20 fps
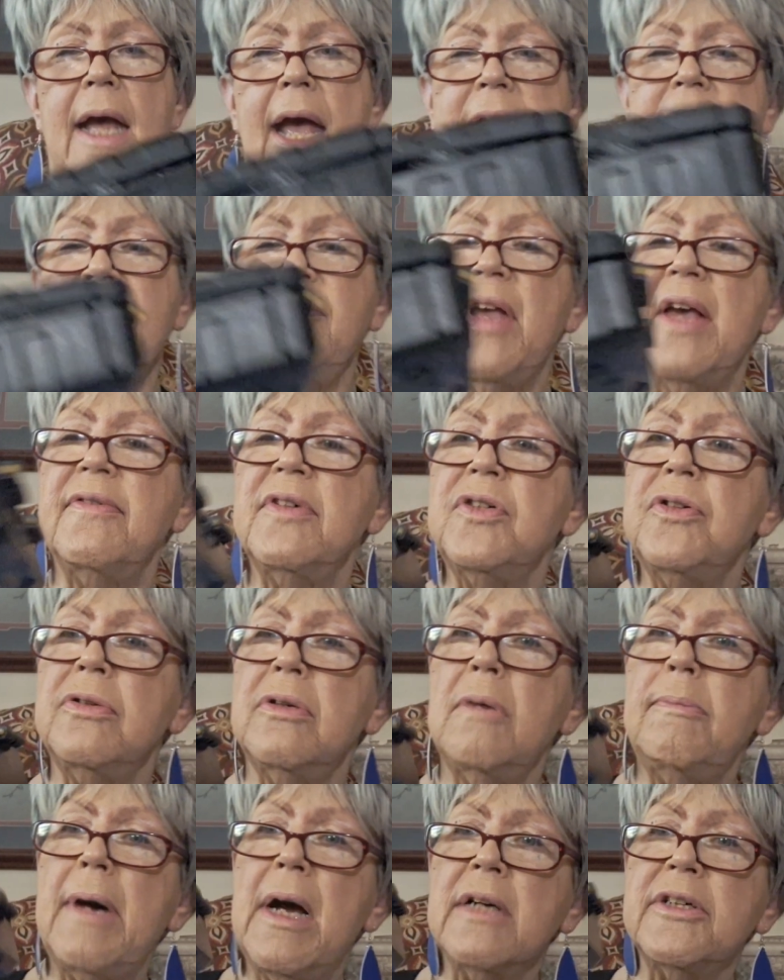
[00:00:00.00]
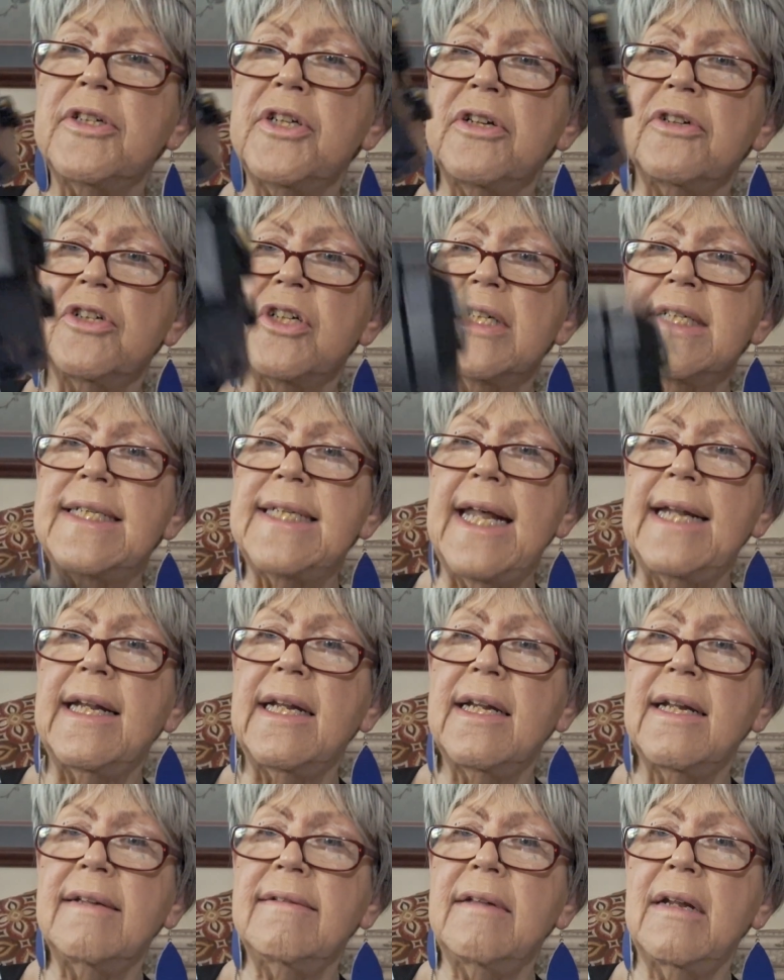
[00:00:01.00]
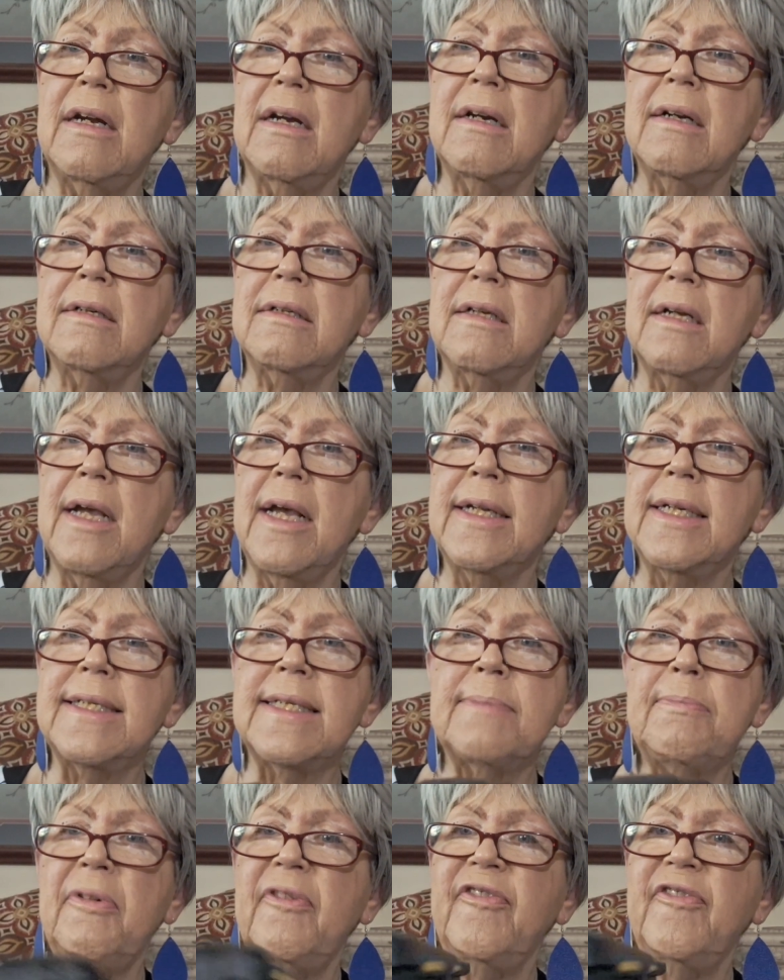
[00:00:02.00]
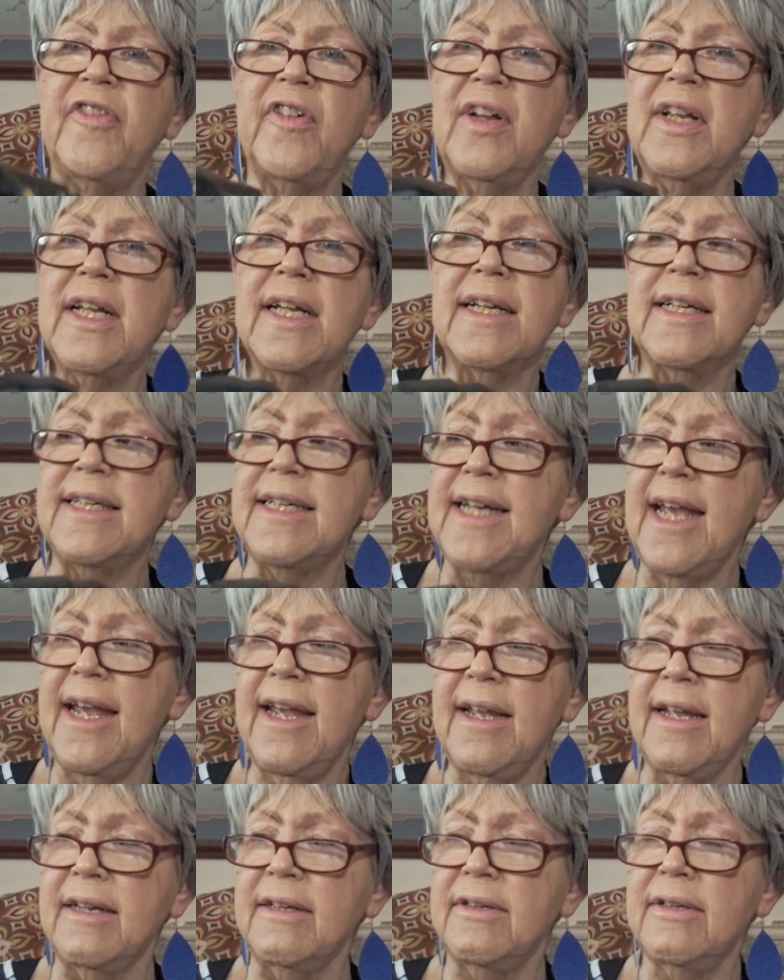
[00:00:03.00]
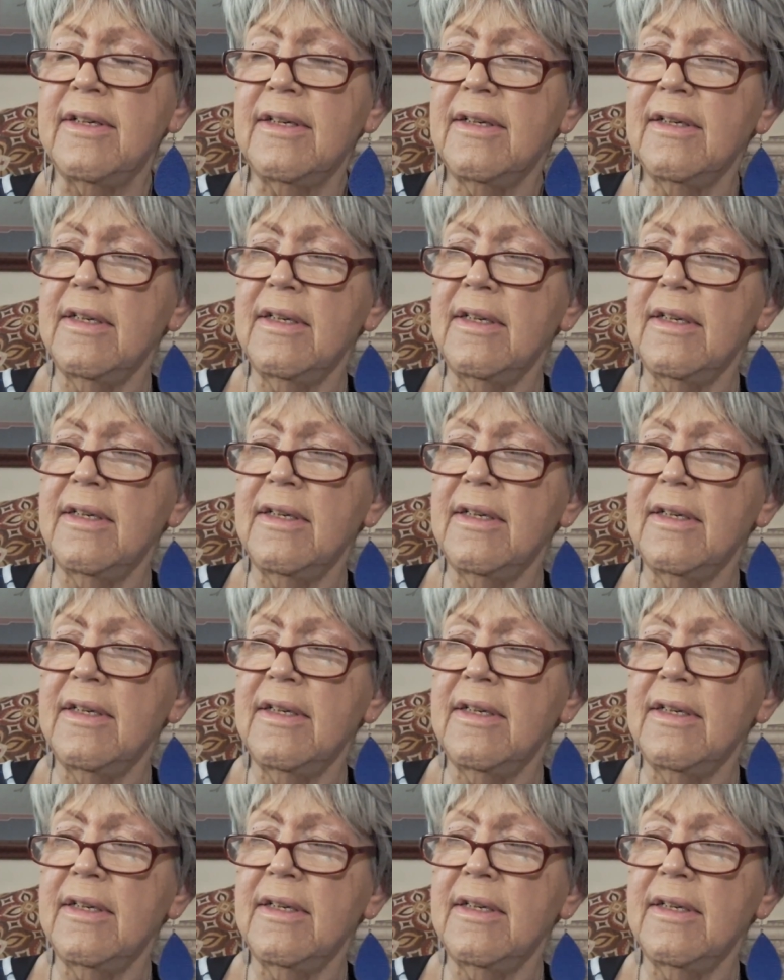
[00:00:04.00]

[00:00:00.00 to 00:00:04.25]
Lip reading: And if you have a toolbox, you can just set it in there and it's fully contained.